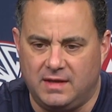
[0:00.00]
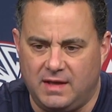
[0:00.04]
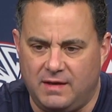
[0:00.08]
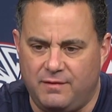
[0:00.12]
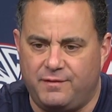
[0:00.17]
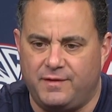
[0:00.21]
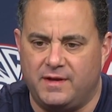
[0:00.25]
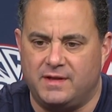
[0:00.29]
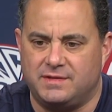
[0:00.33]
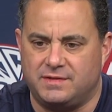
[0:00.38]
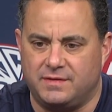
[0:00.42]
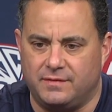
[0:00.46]

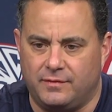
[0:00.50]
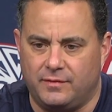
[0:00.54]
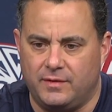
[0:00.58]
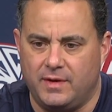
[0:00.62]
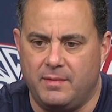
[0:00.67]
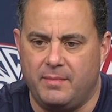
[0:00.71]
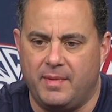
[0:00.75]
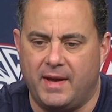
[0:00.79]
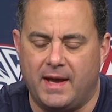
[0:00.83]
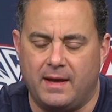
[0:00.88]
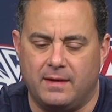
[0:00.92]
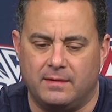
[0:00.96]
defensive
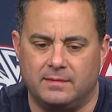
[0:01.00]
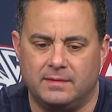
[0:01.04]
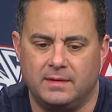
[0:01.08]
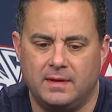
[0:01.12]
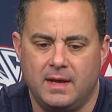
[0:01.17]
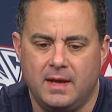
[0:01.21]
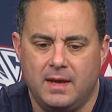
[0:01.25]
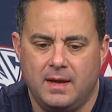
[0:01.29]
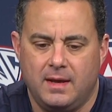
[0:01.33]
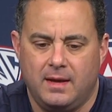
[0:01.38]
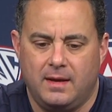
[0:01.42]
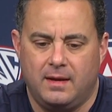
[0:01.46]
rebound.
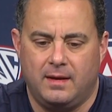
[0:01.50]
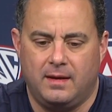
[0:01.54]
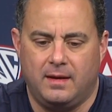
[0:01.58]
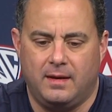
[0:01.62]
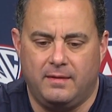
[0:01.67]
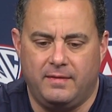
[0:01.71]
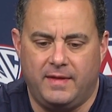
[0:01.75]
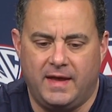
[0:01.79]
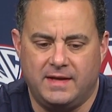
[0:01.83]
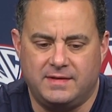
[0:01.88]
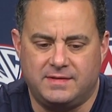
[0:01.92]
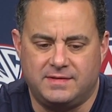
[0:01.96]

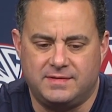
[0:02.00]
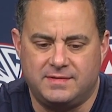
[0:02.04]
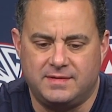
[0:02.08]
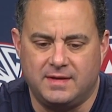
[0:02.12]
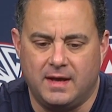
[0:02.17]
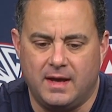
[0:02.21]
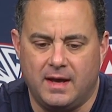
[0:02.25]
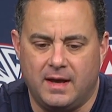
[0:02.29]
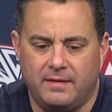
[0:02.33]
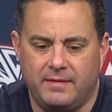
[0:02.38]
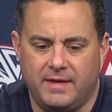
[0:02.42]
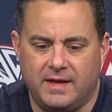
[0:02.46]
Uh, that's
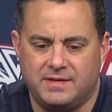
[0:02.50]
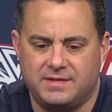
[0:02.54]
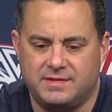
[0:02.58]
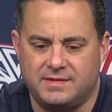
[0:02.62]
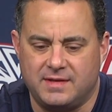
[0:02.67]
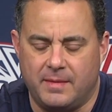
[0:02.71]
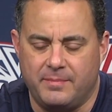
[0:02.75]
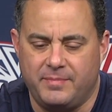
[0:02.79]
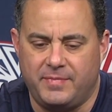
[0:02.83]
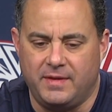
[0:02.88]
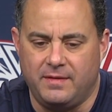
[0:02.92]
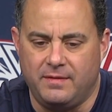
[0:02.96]
uh, that's
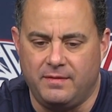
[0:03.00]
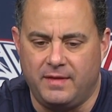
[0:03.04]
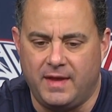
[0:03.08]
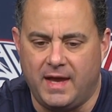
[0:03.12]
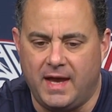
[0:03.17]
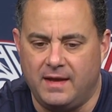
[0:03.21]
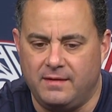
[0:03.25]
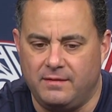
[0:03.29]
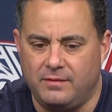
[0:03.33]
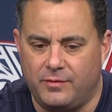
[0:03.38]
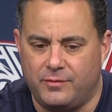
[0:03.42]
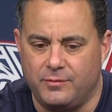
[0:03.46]
something
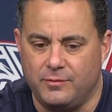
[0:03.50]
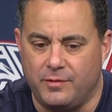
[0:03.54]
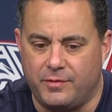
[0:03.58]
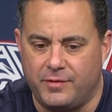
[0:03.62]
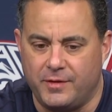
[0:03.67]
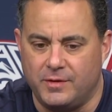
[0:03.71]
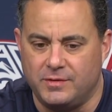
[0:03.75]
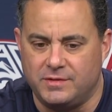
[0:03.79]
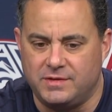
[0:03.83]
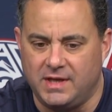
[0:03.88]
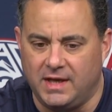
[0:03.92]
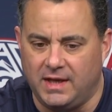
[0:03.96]
that through
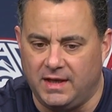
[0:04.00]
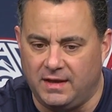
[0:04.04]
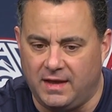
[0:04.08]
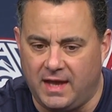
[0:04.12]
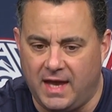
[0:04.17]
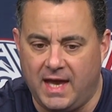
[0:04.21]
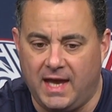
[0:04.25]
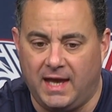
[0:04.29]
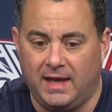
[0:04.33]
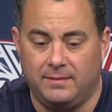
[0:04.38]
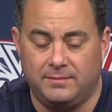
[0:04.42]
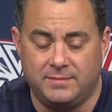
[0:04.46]
13
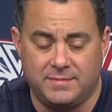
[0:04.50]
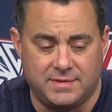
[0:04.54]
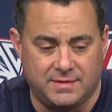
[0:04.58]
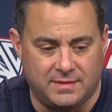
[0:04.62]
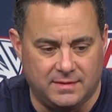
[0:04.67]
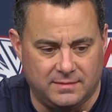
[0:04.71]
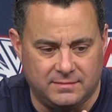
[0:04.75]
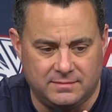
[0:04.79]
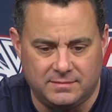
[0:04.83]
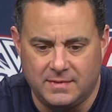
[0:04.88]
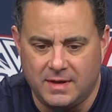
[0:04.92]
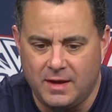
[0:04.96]
games
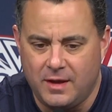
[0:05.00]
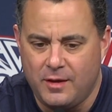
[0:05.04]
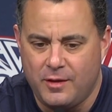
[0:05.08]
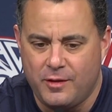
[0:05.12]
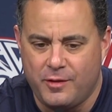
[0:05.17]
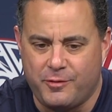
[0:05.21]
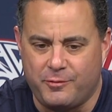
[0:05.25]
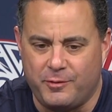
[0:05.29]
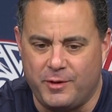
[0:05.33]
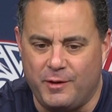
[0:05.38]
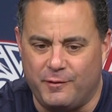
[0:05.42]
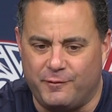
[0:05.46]
and
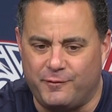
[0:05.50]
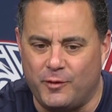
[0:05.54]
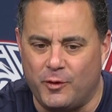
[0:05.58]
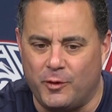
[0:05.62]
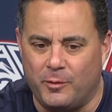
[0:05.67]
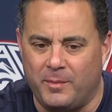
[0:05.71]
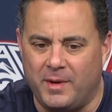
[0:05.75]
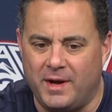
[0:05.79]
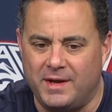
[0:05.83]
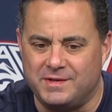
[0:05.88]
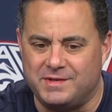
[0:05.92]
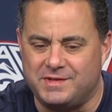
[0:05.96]
three or four
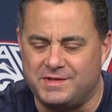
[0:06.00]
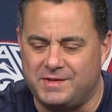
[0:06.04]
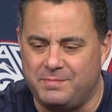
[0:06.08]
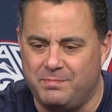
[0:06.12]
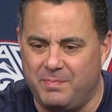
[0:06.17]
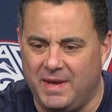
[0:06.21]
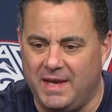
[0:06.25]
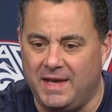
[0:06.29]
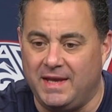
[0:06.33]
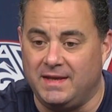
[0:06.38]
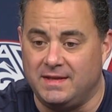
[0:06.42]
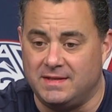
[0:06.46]
months
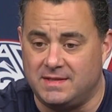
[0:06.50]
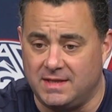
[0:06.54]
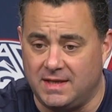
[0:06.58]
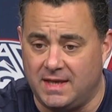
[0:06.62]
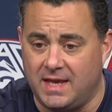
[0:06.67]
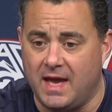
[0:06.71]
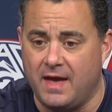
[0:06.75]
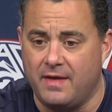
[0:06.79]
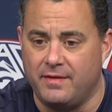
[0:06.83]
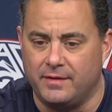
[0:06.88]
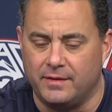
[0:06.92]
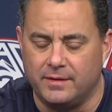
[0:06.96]
being
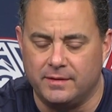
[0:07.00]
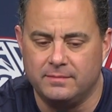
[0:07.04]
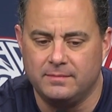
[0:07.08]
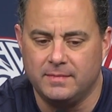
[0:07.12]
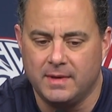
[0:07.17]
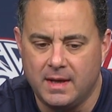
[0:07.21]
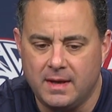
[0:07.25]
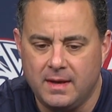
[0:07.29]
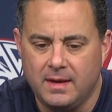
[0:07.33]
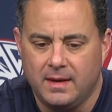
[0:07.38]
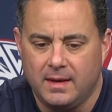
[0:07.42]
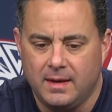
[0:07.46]
together,
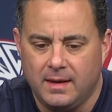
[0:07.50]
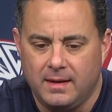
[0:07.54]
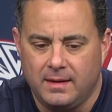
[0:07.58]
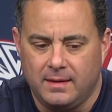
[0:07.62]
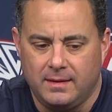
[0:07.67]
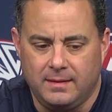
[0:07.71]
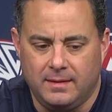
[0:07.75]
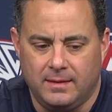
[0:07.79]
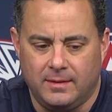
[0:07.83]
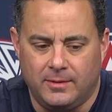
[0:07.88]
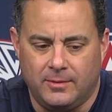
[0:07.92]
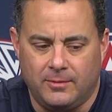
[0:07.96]

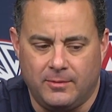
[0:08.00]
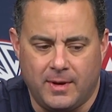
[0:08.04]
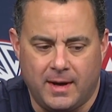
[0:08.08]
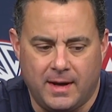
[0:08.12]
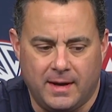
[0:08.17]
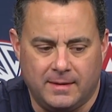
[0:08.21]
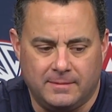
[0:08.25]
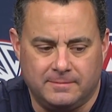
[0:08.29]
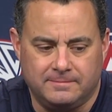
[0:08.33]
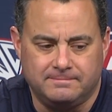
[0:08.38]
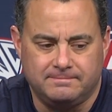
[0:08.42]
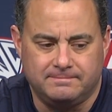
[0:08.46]
you know,
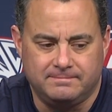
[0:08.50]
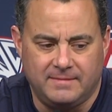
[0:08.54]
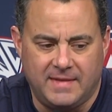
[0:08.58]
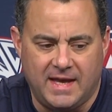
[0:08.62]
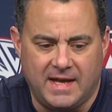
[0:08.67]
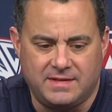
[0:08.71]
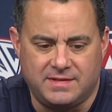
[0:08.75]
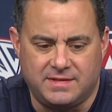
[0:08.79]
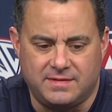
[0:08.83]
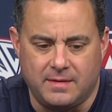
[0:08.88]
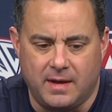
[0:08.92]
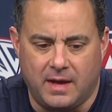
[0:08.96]
um,
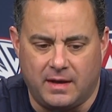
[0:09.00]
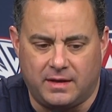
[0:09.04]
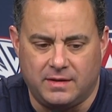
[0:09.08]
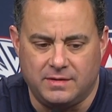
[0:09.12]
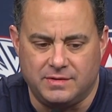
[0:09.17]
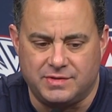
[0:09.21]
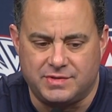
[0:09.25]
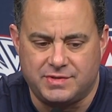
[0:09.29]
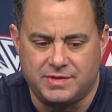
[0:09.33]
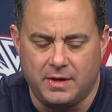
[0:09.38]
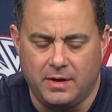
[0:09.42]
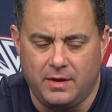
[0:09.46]
that's a
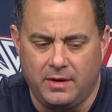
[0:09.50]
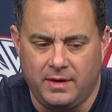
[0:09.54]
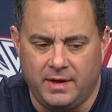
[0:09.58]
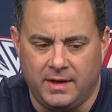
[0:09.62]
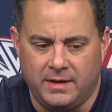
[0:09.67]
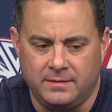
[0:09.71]
concern.